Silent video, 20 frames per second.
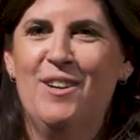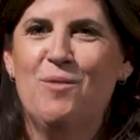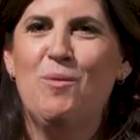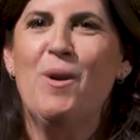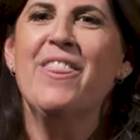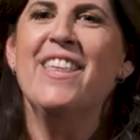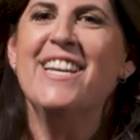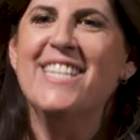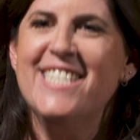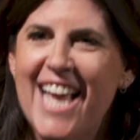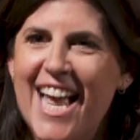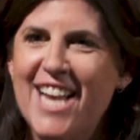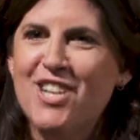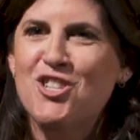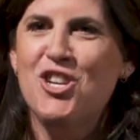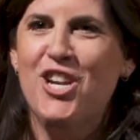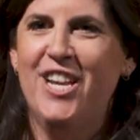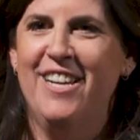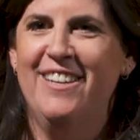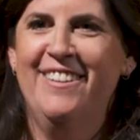with
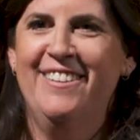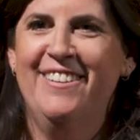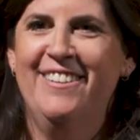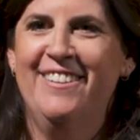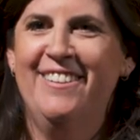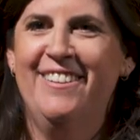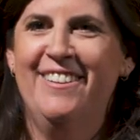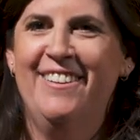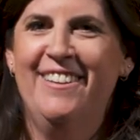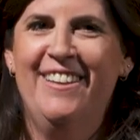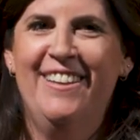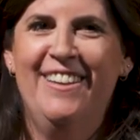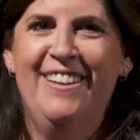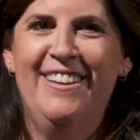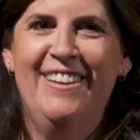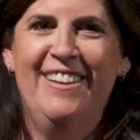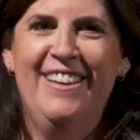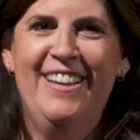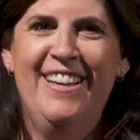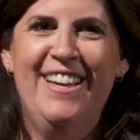intention.
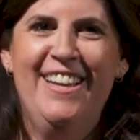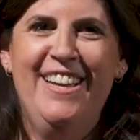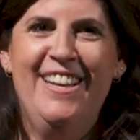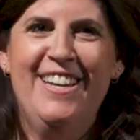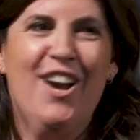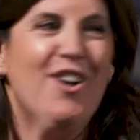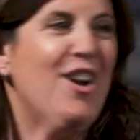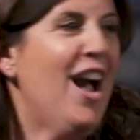Now,